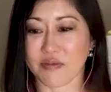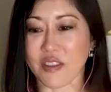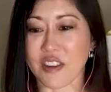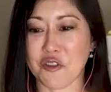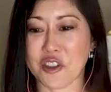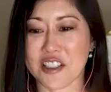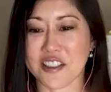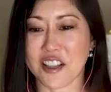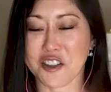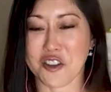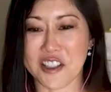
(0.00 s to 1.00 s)
which is
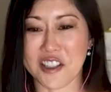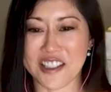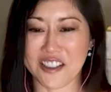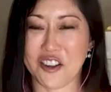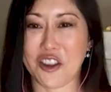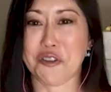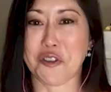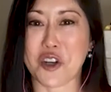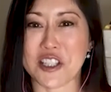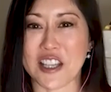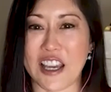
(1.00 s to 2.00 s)
also considered the
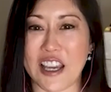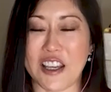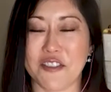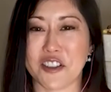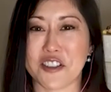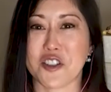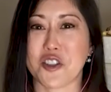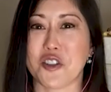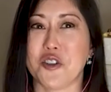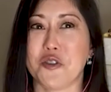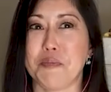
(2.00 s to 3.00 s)
free skate, was
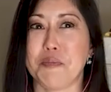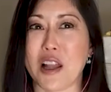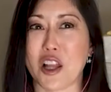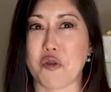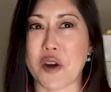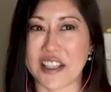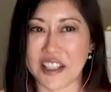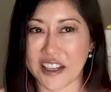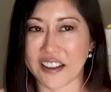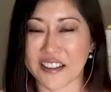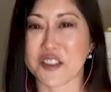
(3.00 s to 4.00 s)
to Malagueña.